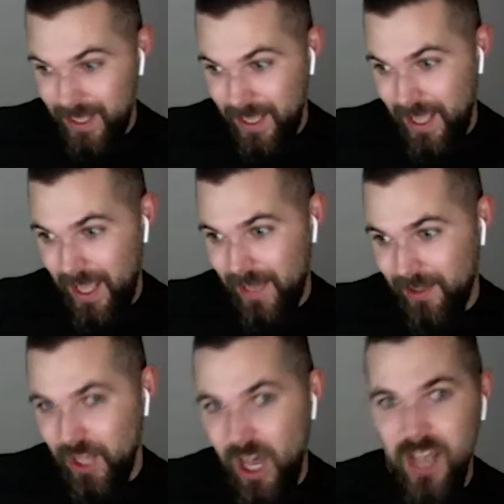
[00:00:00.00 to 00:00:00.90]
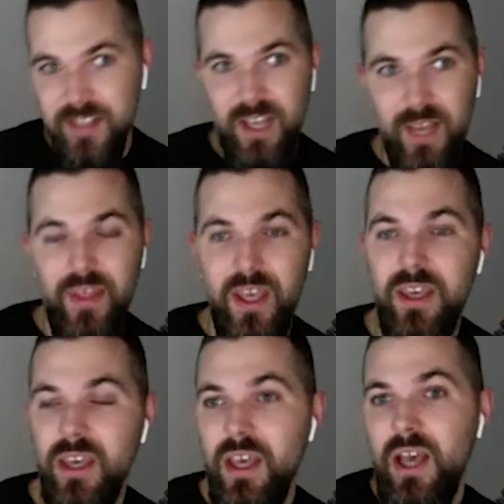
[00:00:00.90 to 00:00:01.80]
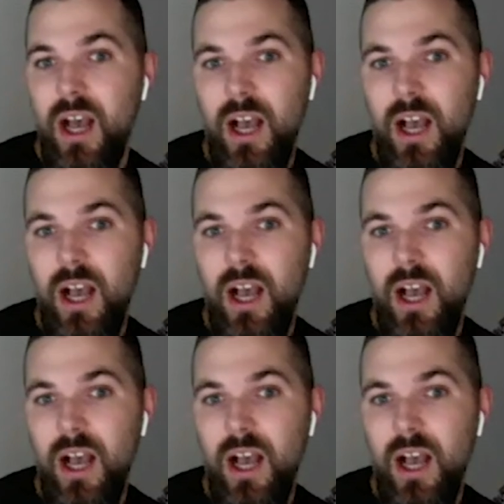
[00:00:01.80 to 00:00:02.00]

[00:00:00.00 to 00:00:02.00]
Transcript: bit at a loss. I think